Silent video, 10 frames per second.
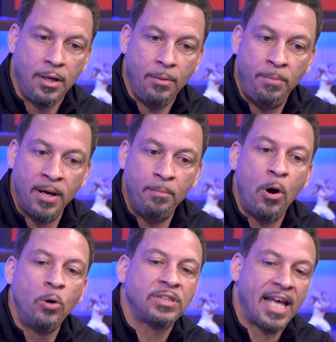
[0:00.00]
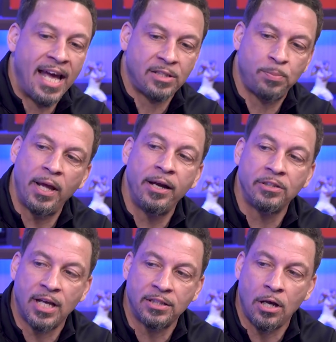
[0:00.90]
But most
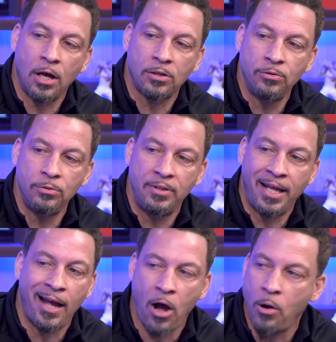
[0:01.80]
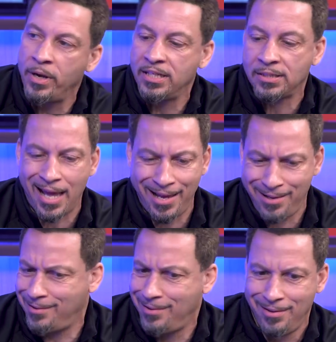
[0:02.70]
ex-players I talk to, they always like,
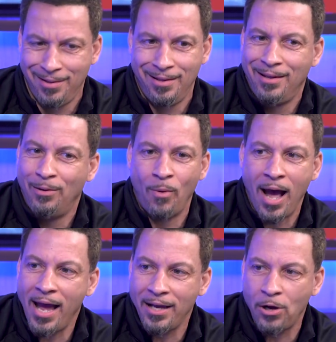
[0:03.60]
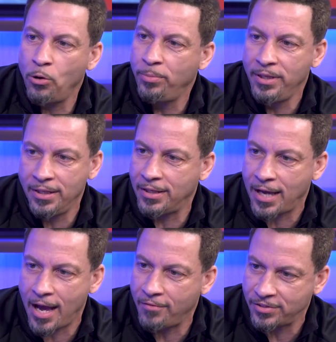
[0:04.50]
why ain't Kobe in the
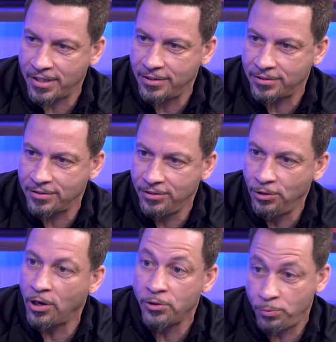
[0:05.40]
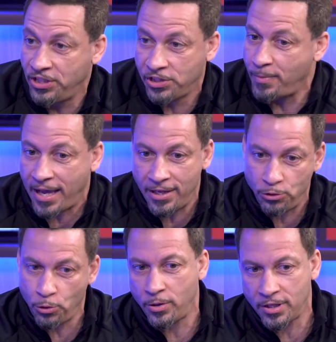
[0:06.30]
conversation? Yeah. You know, because we just make it
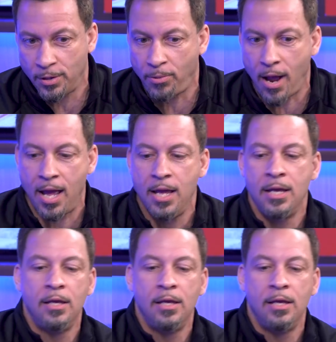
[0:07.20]
Jordan, LeBron.